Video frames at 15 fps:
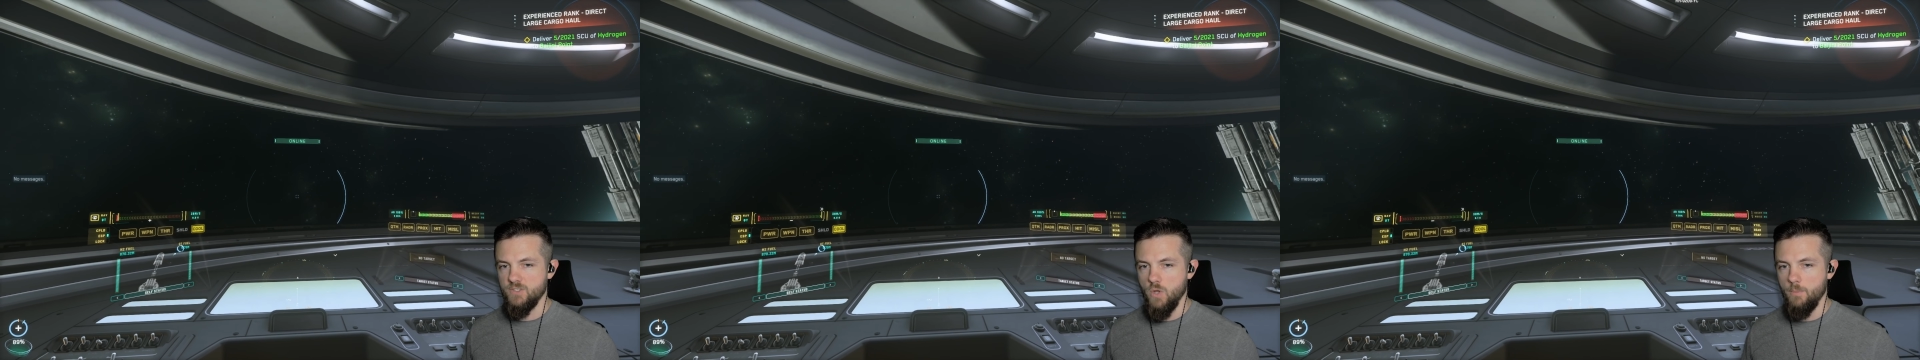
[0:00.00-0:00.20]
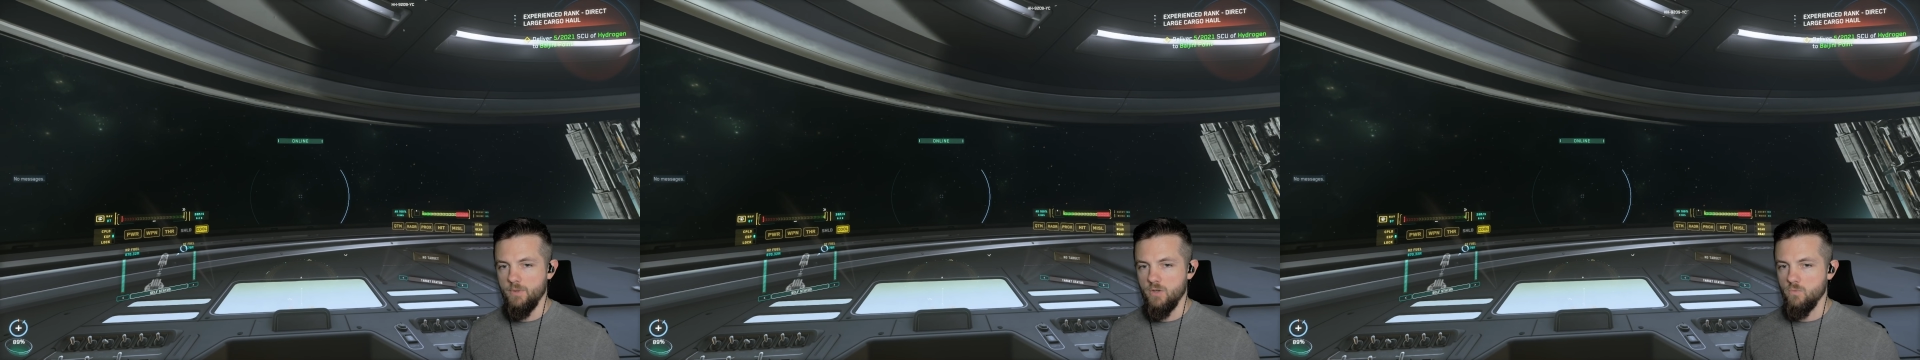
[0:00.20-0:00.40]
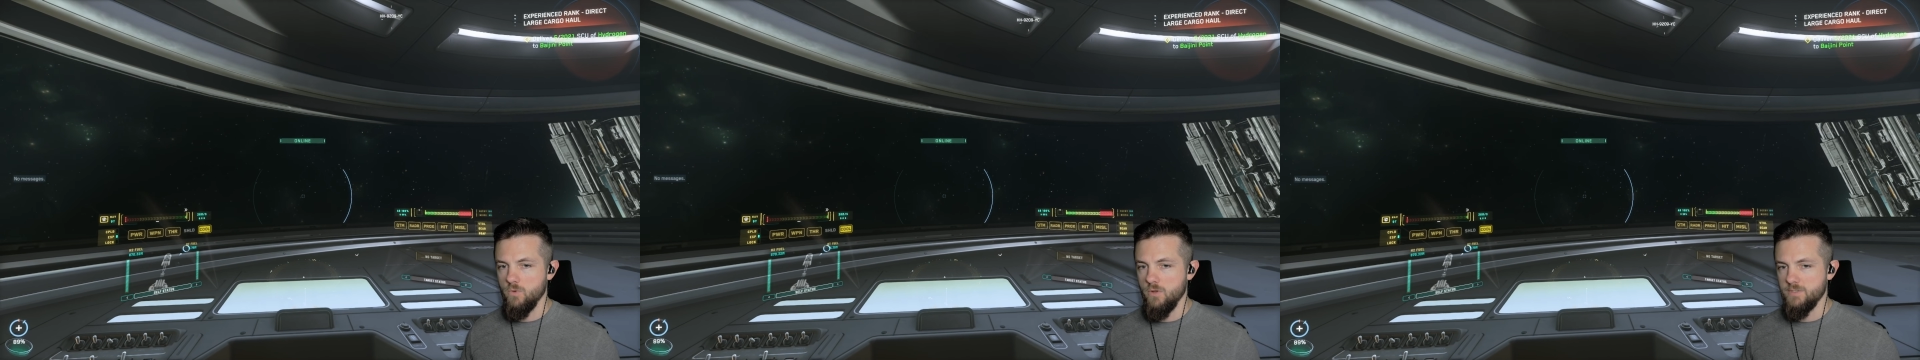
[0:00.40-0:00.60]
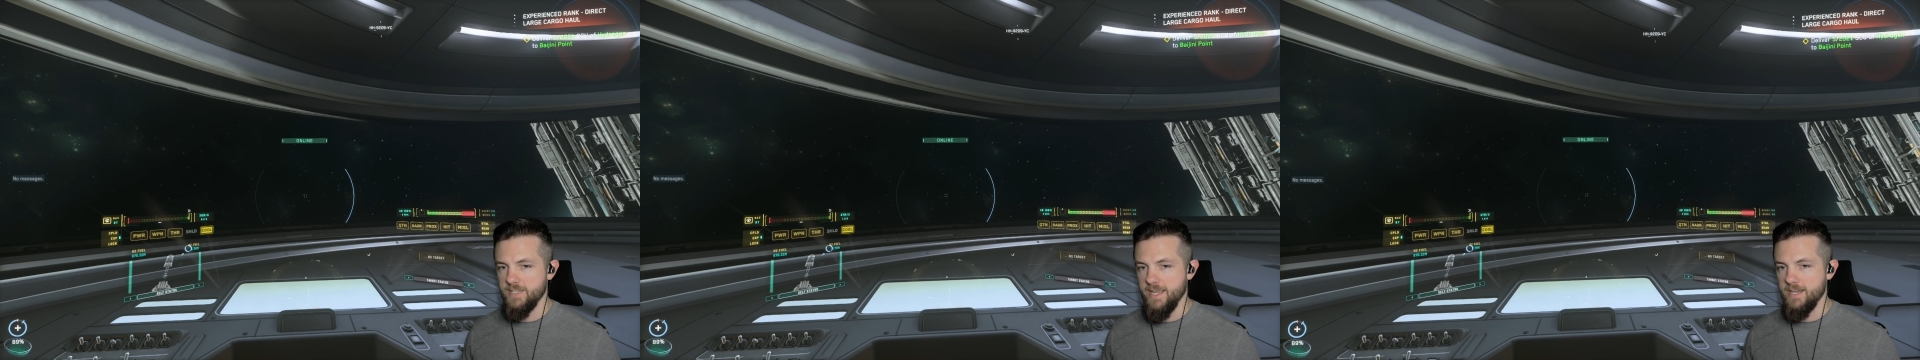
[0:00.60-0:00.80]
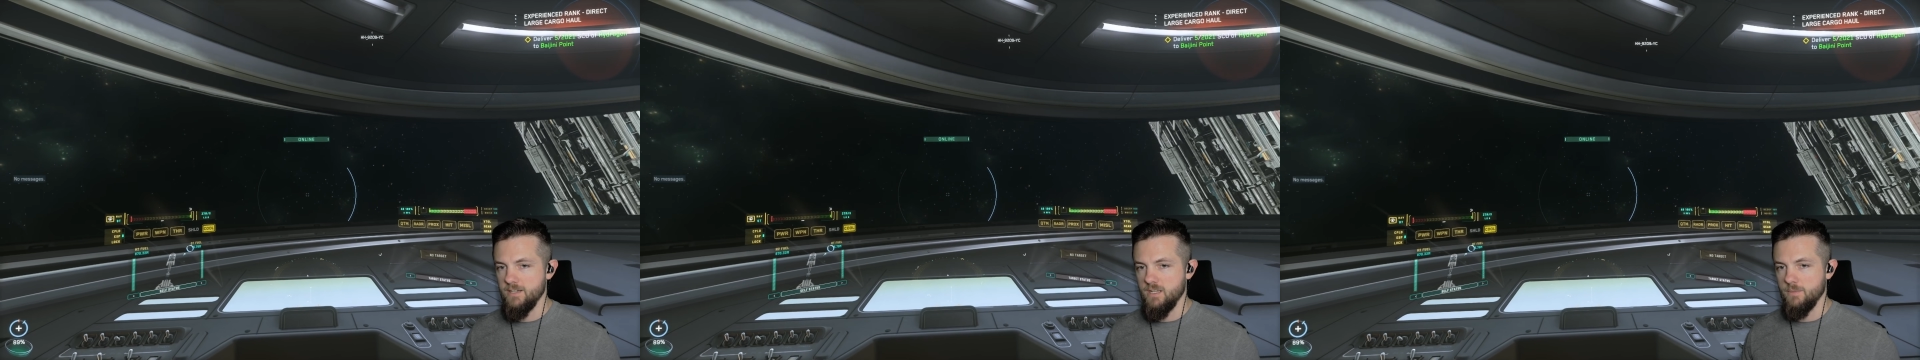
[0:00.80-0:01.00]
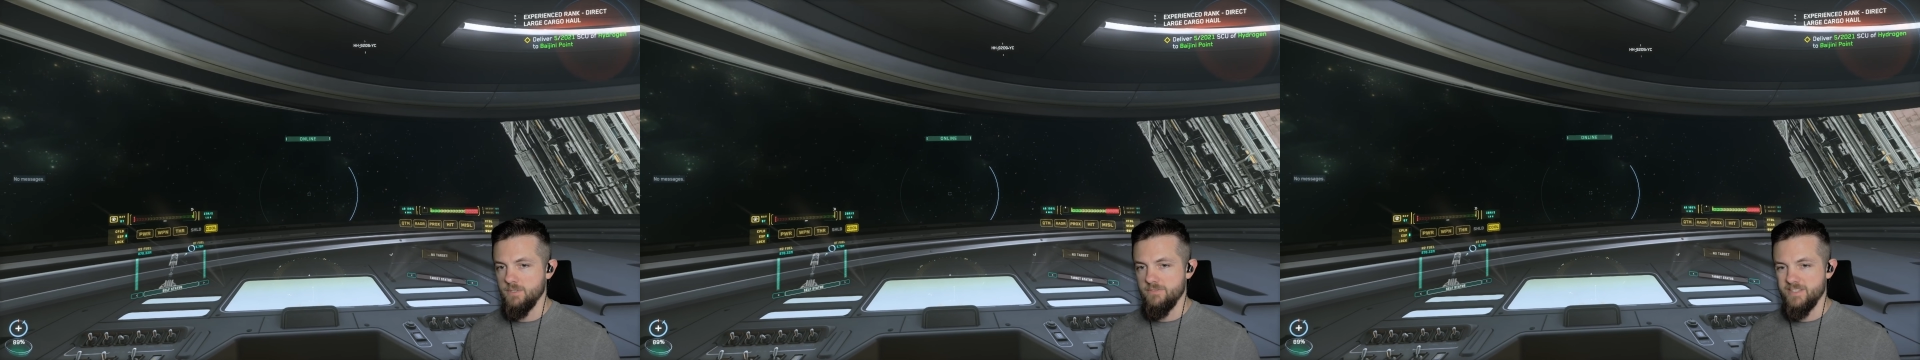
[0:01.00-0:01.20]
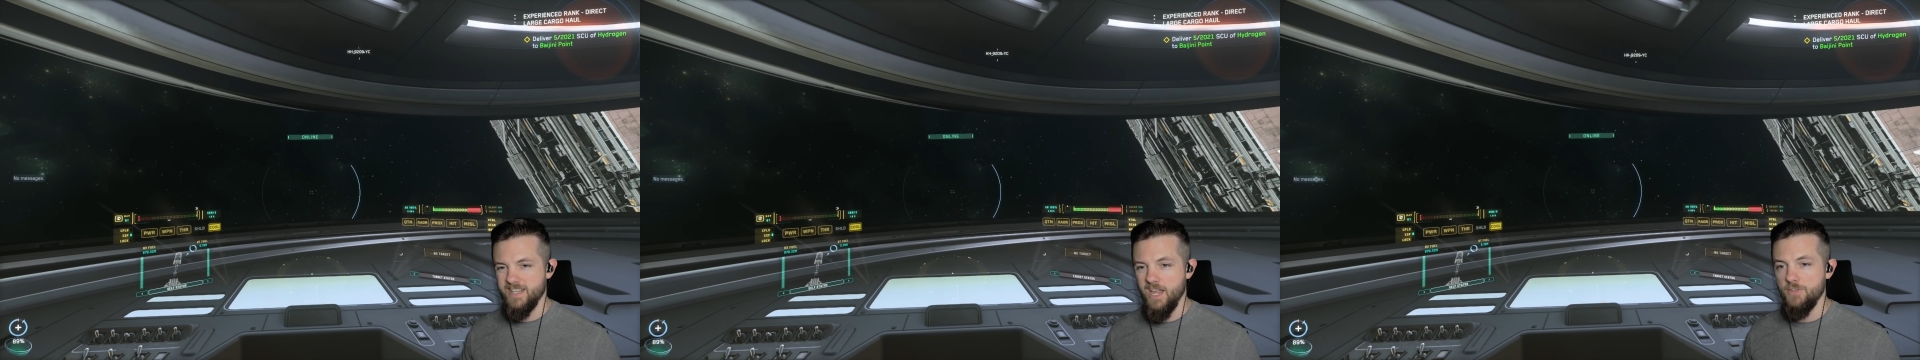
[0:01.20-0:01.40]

So I'm going to rotate and come to this